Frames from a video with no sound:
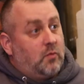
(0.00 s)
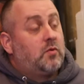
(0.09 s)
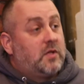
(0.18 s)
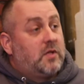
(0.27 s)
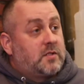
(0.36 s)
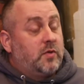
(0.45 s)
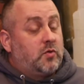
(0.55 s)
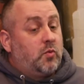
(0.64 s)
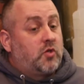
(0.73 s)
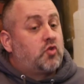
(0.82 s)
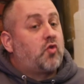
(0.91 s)
we're, listen, we're,
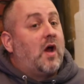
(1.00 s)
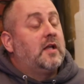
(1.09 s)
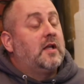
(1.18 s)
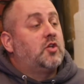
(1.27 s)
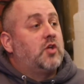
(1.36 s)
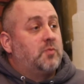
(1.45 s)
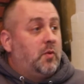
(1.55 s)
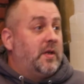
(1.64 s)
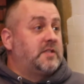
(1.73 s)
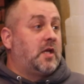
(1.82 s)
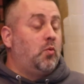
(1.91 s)
we're trying to change it. But
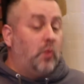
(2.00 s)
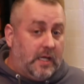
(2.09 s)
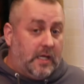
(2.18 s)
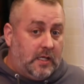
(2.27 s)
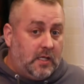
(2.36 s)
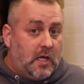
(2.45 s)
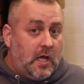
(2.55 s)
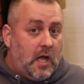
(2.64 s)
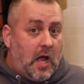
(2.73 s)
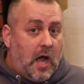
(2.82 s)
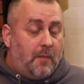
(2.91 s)
when I say we,
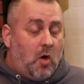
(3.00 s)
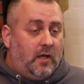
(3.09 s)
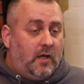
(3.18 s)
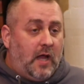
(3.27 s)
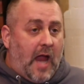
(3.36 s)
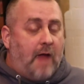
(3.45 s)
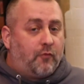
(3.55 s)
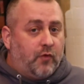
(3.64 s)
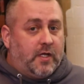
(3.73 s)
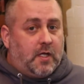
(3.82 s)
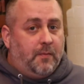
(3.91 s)
I'm on
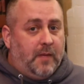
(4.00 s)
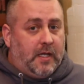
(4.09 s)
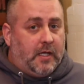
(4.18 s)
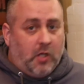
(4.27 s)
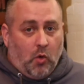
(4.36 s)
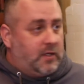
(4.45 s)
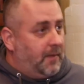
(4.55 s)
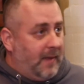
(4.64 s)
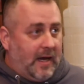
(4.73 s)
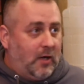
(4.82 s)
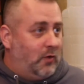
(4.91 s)
every committee known to
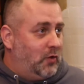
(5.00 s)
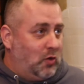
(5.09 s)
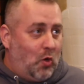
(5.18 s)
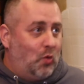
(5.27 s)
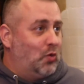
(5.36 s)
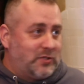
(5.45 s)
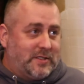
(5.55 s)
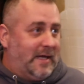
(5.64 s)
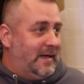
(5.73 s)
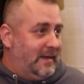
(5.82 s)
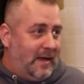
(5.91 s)
man on the Right. local,
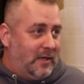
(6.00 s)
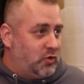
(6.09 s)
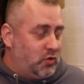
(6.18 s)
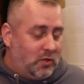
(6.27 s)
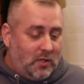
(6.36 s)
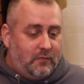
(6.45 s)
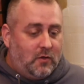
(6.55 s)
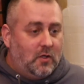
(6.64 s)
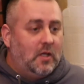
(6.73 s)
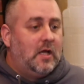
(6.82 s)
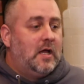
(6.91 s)
state, and national
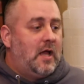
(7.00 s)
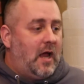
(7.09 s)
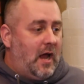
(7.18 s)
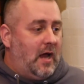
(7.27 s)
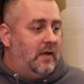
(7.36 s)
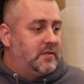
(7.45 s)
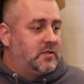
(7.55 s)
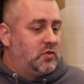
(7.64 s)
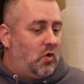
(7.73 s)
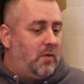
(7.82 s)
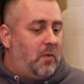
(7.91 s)
level. And this
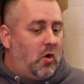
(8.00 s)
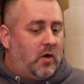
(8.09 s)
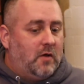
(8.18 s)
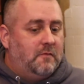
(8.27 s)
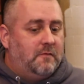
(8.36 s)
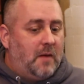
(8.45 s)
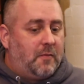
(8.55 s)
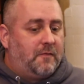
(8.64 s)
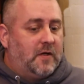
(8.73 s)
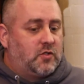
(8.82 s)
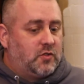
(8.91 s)
is all part of uh,
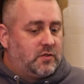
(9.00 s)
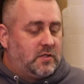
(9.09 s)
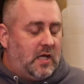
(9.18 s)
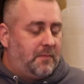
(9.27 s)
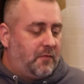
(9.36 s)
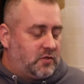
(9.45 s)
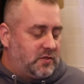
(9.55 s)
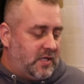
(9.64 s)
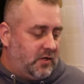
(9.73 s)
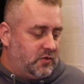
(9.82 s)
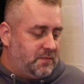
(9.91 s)
professional, not professional
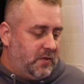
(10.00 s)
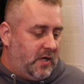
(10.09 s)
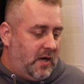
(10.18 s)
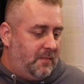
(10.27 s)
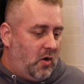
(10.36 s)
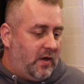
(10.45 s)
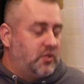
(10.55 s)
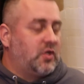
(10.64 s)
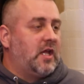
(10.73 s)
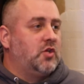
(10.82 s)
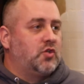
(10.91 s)
standards, but um, our
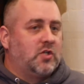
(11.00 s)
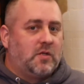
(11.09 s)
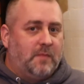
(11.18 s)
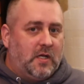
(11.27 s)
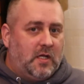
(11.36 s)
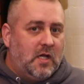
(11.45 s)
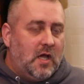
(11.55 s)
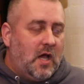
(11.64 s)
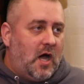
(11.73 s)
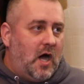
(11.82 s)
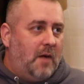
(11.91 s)
education committee
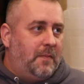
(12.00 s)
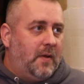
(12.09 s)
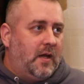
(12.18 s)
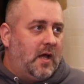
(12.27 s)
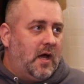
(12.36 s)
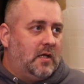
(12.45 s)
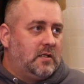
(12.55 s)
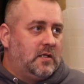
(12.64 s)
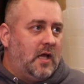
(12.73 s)
up at uh,